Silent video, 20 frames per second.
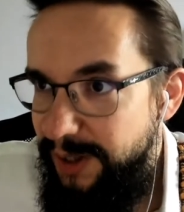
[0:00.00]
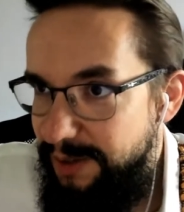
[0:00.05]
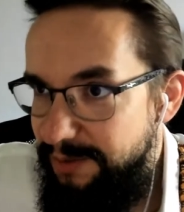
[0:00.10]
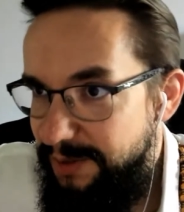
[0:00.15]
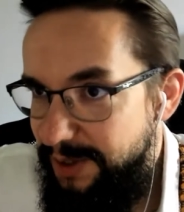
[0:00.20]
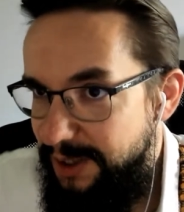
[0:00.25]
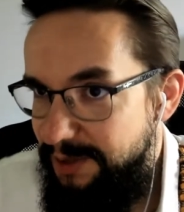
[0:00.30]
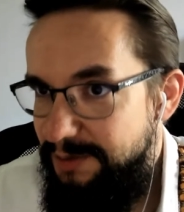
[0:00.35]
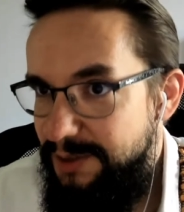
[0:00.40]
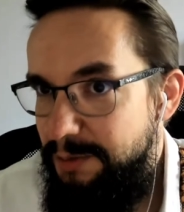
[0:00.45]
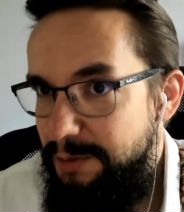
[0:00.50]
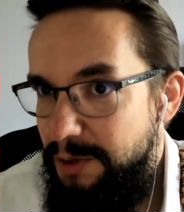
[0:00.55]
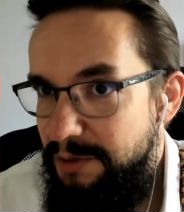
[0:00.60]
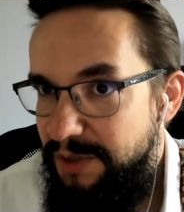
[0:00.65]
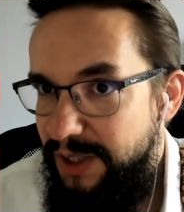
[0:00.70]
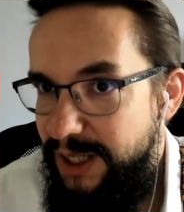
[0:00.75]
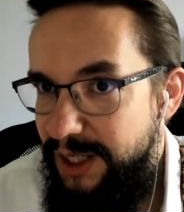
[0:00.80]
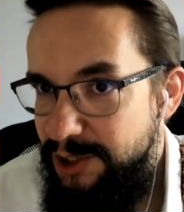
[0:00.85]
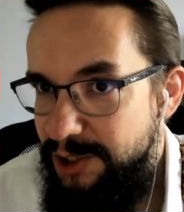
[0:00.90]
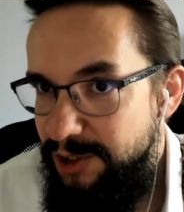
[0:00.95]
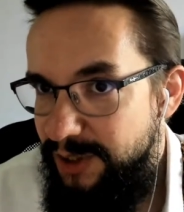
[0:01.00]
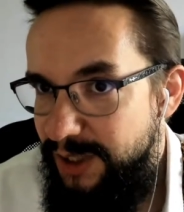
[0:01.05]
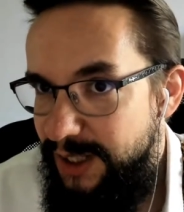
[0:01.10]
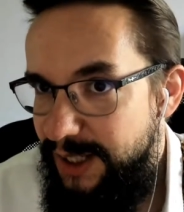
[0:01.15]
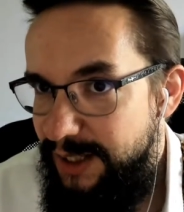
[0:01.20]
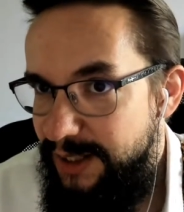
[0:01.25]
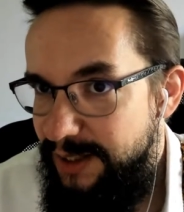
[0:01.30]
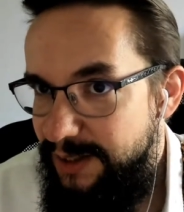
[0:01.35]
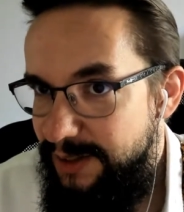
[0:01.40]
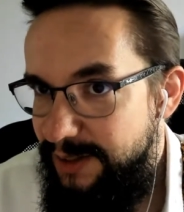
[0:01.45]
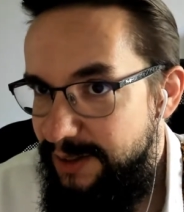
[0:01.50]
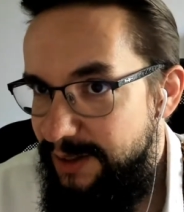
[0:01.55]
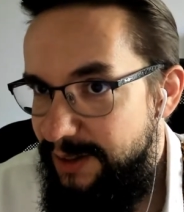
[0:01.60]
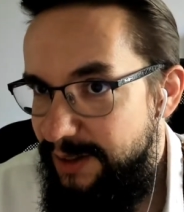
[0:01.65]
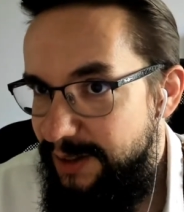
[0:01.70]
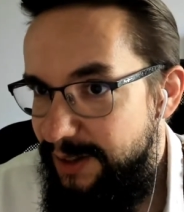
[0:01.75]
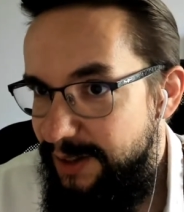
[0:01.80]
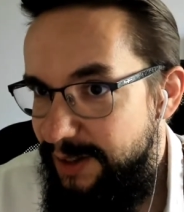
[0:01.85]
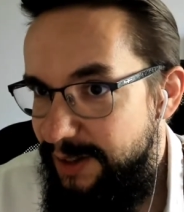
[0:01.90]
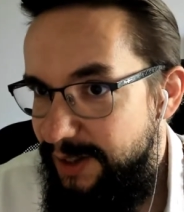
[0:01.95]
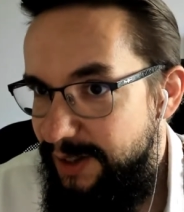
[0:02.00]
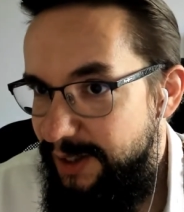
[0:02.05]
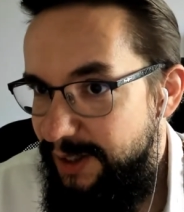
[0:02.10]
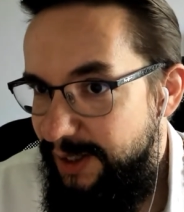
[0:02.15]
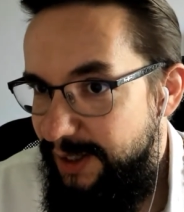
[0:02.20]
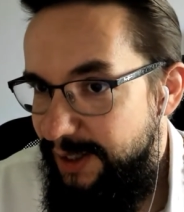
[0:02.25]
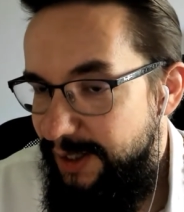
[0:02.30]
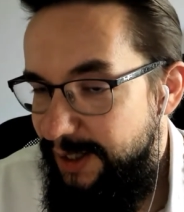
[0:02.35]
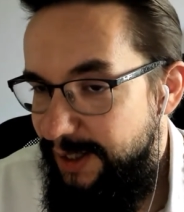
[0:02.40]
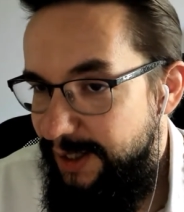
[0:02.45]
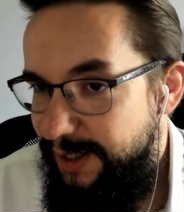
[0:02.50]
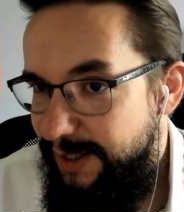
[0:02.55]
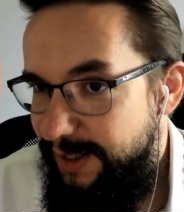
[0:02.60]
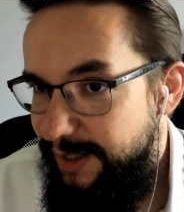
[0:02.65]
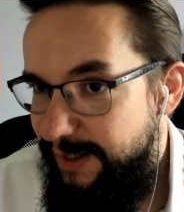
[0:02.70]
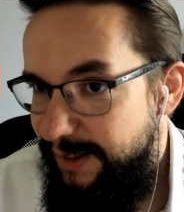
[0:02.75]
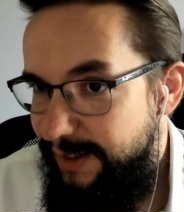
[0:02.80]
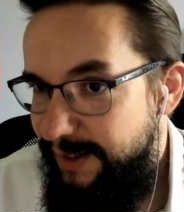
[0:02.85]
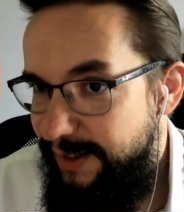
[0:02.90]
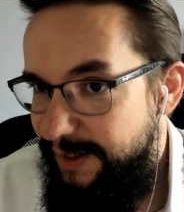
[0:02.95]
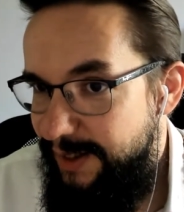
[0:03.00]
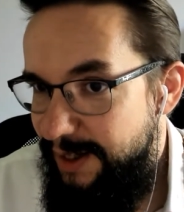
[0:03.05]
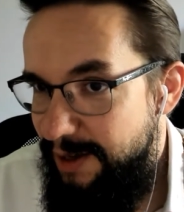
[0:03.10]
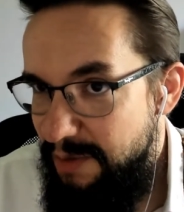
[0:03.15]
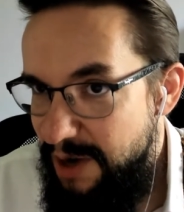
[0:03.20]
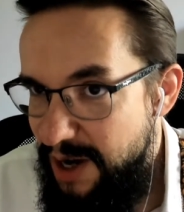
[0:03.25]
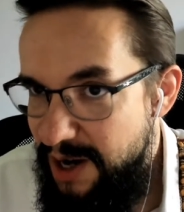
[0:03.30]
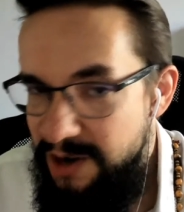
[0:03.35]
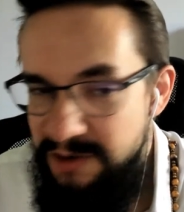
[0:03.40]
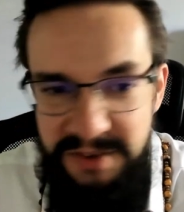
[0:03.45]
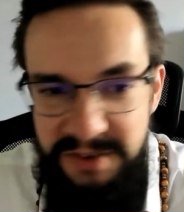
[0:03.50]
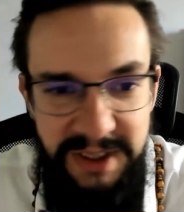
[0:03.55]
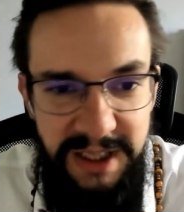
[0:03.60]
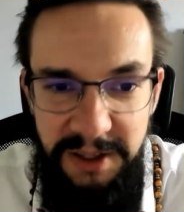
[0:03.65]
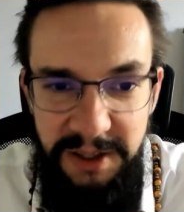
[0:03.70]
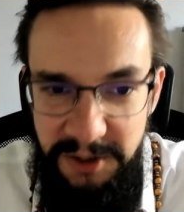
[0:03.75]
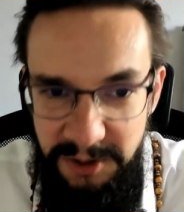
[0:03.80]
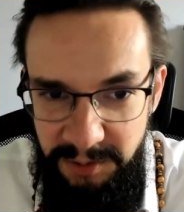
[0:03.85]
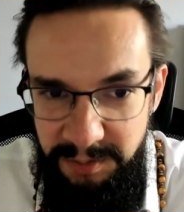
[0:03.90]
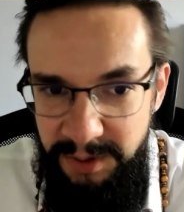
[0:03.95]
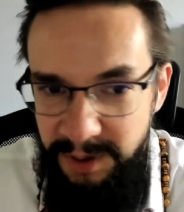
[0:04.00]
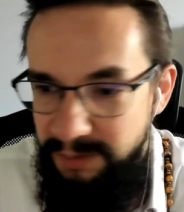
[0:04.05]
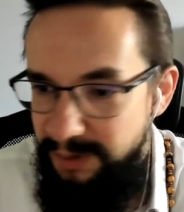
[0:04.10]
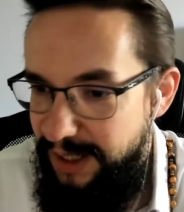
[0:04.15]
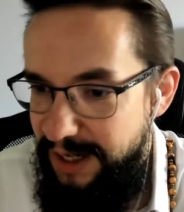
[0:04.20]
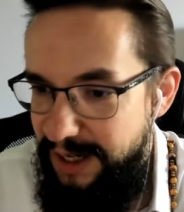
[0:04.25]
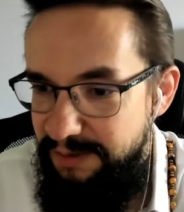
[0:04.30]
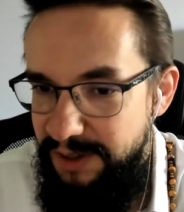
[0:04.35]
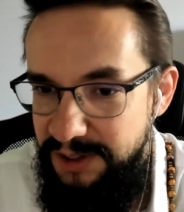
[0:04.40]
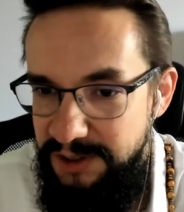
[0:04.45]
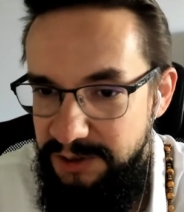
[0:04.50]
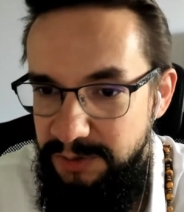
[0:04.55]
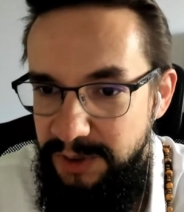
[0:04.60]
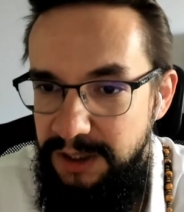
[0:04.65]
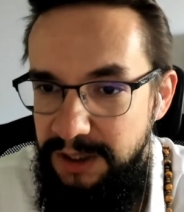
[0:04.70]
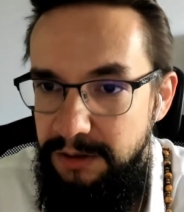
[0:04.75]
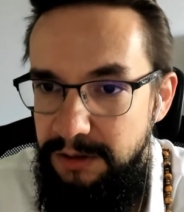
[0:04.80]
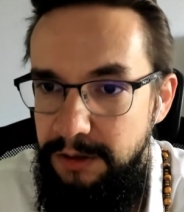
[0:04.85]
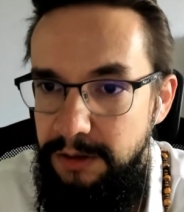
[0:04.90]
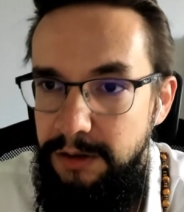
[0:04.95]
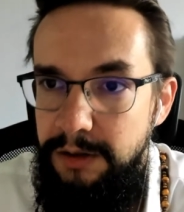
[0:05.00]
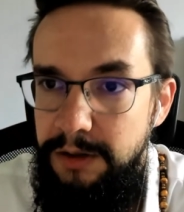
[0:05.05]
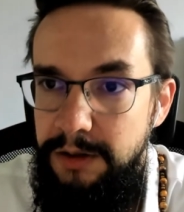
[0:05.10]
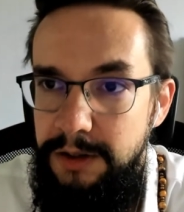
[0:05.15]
like summer vacation in a month, and then you'll probably have it as well.